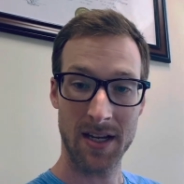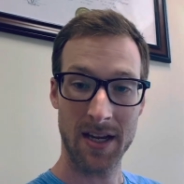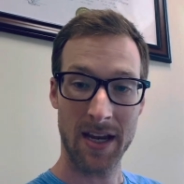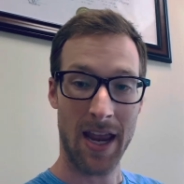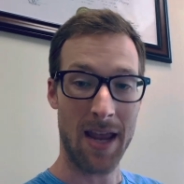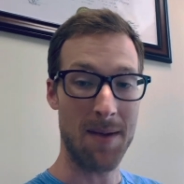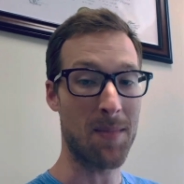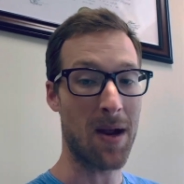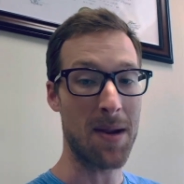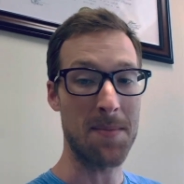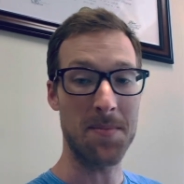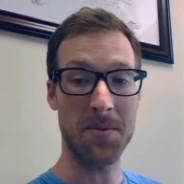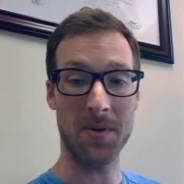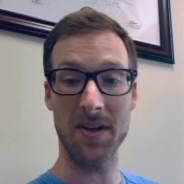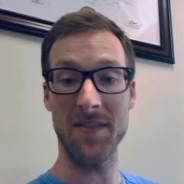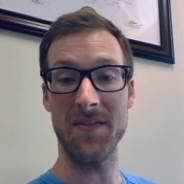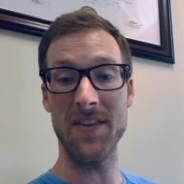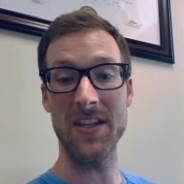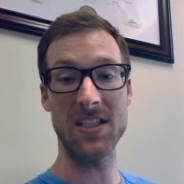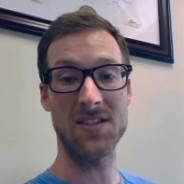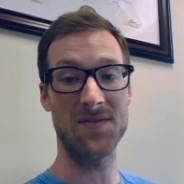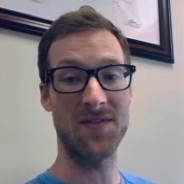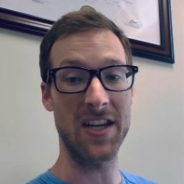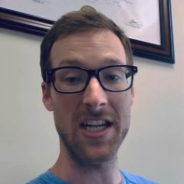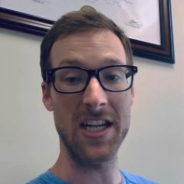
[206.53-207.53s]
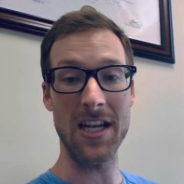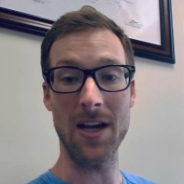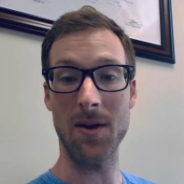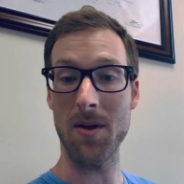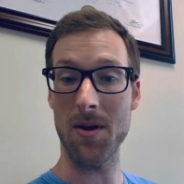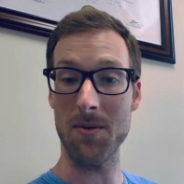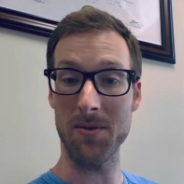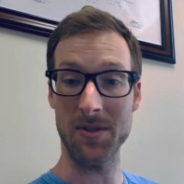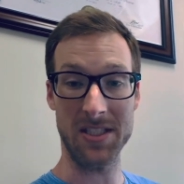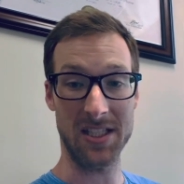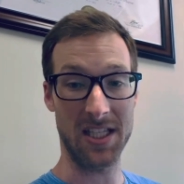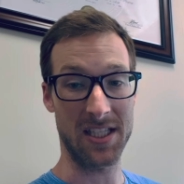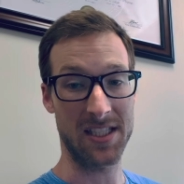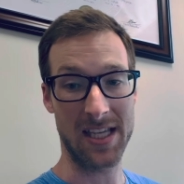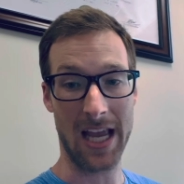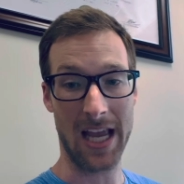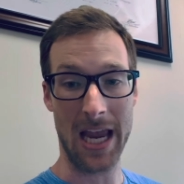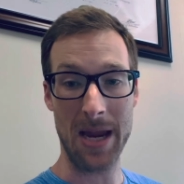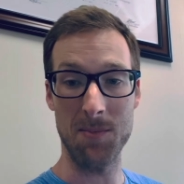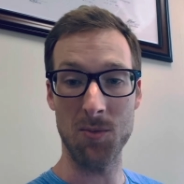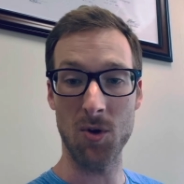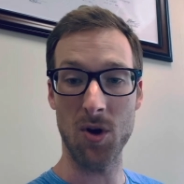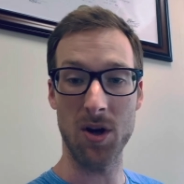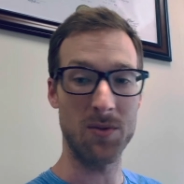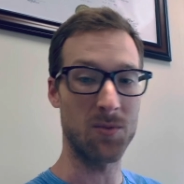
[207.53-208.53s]
In my previous video, it was the
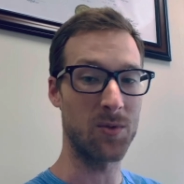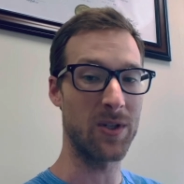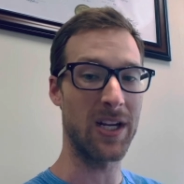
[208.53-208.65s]
same one.